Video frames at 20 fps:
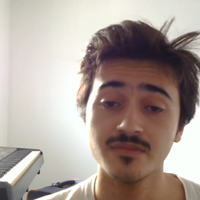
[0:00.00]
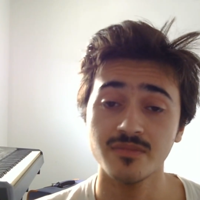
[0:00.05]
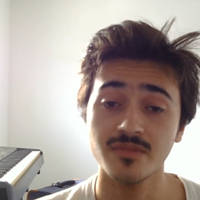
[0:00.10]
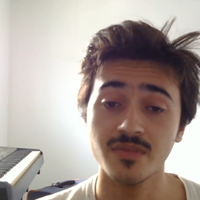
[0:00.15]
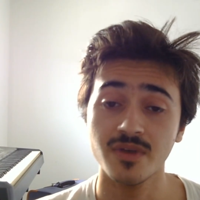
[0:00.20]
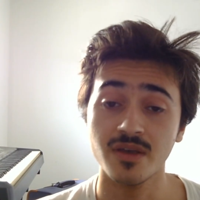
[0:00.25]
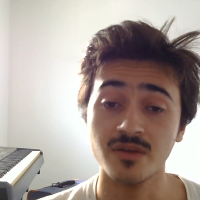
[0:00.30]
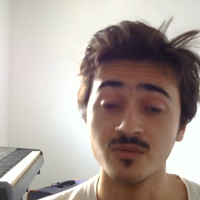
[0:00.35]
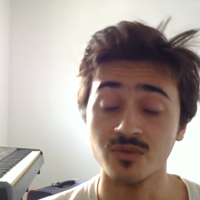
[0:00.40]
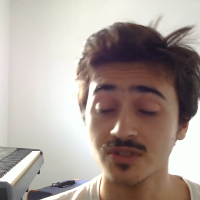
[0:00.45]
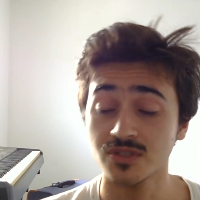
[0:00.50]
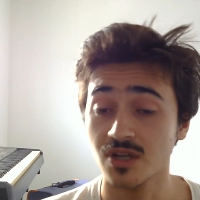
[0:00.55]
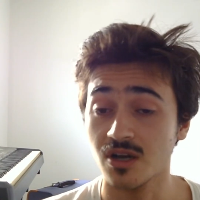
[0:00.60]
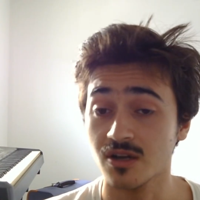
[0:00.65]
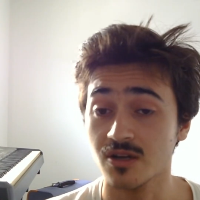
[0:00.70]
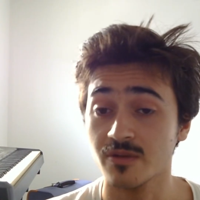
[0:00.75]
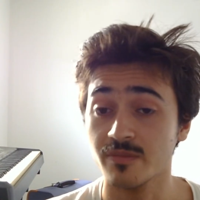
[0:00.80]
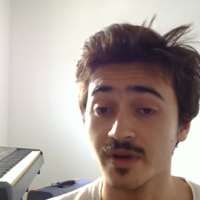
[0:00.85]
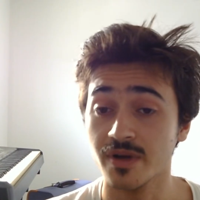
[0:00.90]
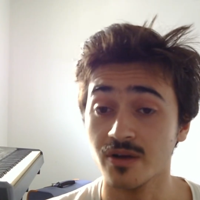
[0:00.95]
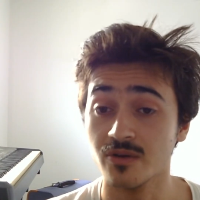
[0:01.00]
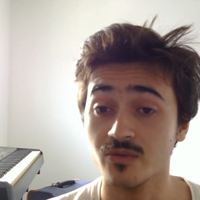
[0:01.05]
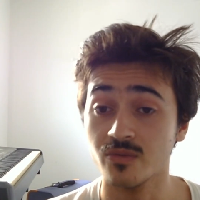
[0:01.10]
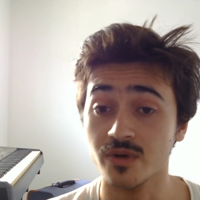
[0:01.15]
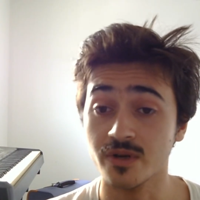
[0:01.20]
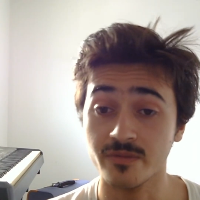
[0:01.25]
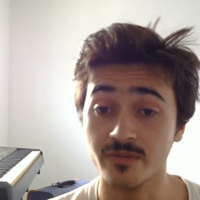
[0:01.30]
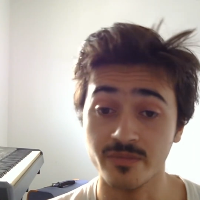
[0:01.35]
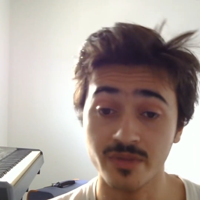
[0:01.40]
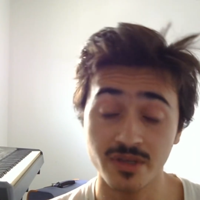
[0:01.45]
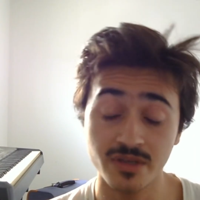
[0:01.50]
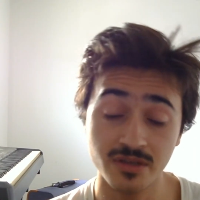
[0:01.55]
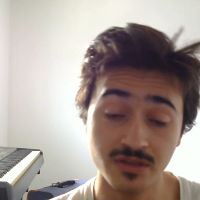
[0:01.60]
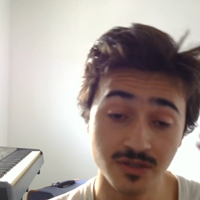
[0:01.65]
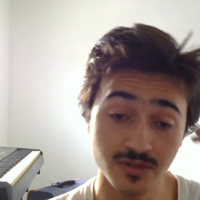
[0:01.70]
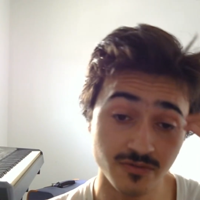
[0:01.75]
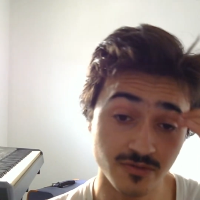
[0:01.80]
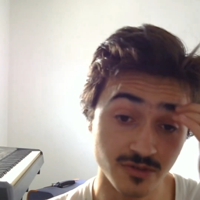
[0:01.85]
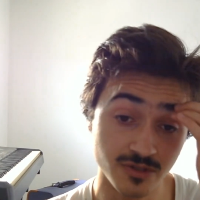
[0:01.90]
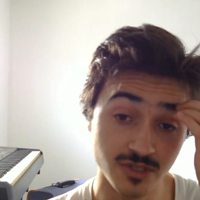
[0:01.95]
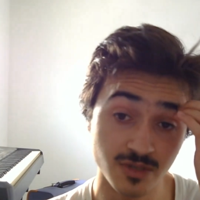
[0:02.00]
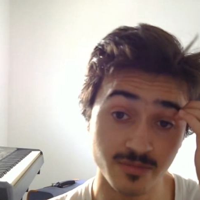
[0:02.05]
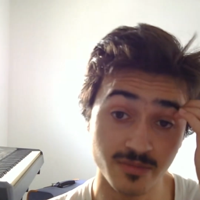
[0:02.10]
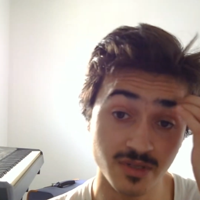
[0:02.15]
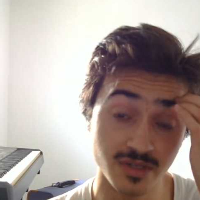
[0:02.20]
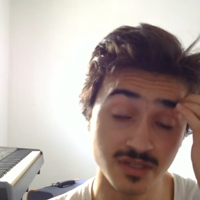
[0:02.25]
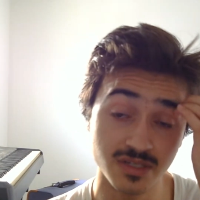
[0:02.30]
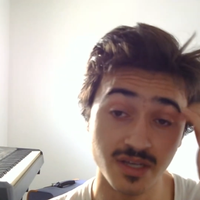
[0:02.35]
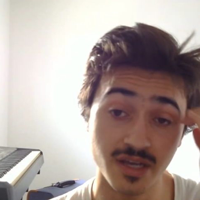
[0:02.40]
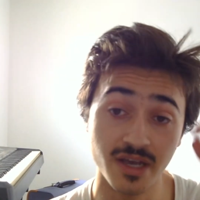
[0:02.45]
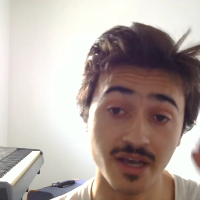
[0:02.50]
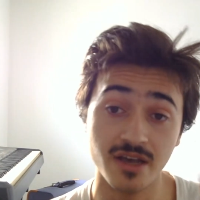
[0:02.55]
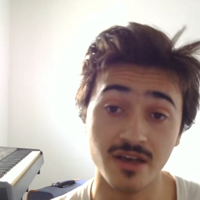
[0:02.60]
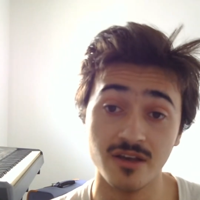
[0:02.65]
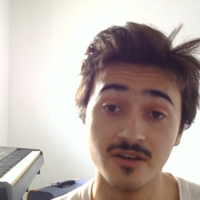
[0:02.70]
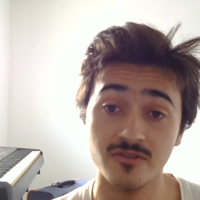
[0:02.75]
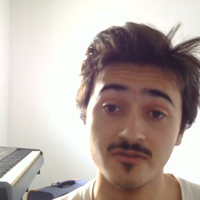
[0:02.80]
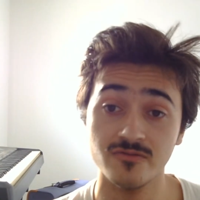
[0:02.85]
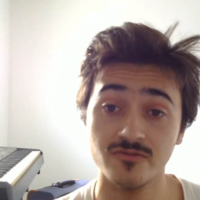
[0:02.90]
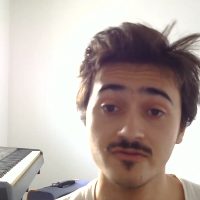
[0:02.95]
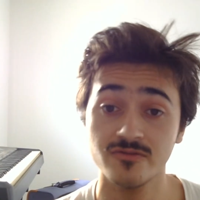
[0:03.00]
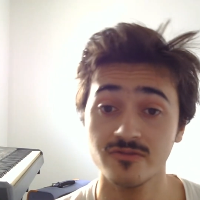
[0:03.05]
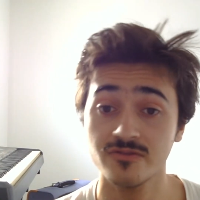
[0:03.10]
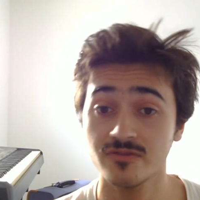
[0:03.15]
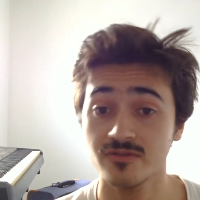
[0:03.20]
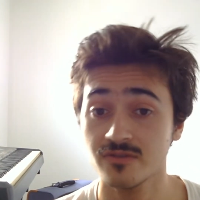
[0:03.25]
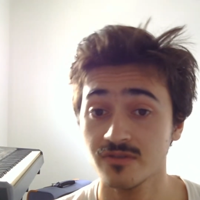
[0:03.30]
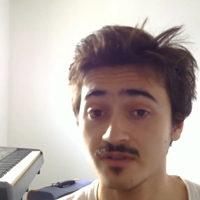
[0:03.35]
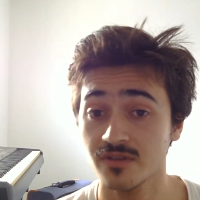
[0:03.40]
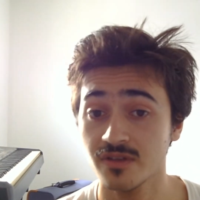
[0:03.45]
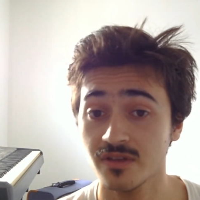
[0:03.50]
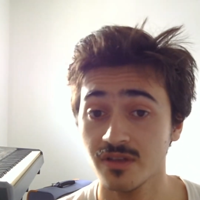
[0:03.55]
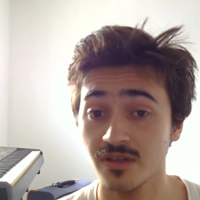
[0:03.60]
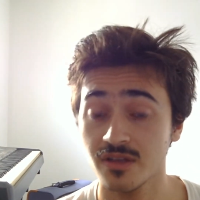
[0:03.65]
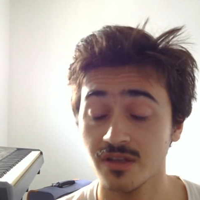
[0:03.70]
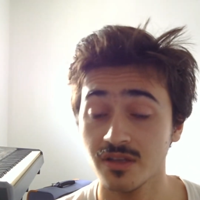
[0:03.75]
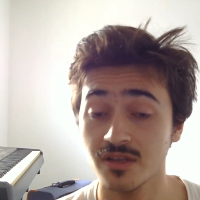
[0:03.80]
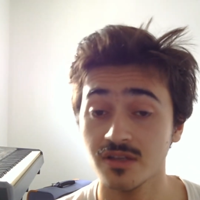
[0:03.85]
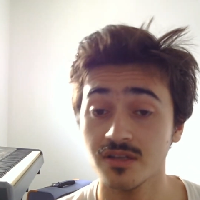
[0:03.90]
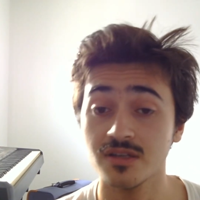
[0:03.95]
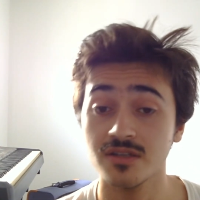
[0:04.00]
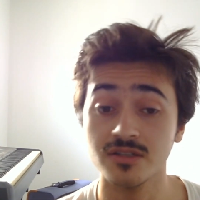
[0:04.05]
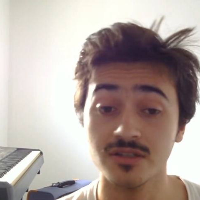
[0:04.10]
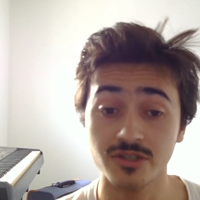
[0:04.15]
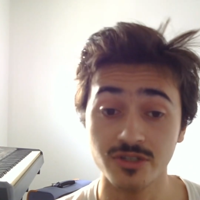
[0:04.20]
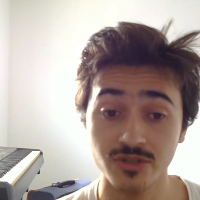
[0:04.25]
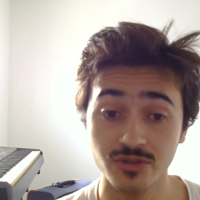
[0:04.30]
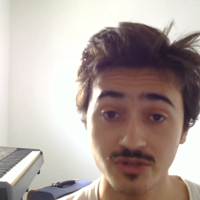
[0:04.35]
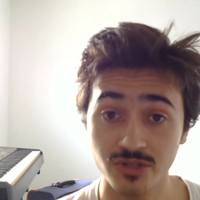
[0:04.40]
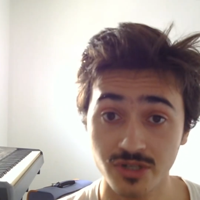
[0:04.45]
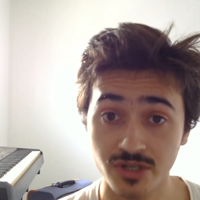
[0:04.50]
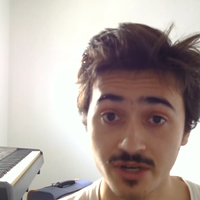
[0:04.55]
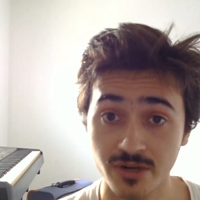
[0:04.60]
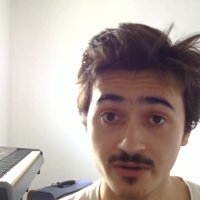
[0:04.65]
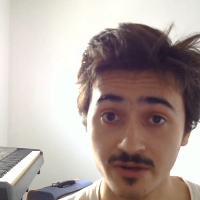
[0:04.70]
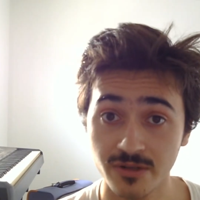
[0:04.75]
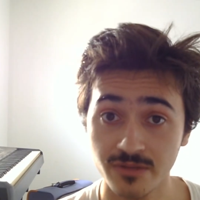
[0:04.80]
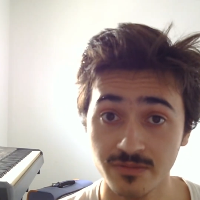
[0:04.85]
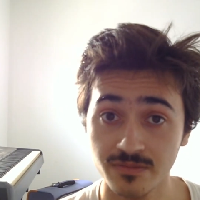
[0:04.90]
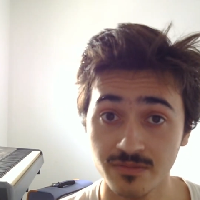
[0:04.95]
and we'll talk about what it means for something to have illocutionary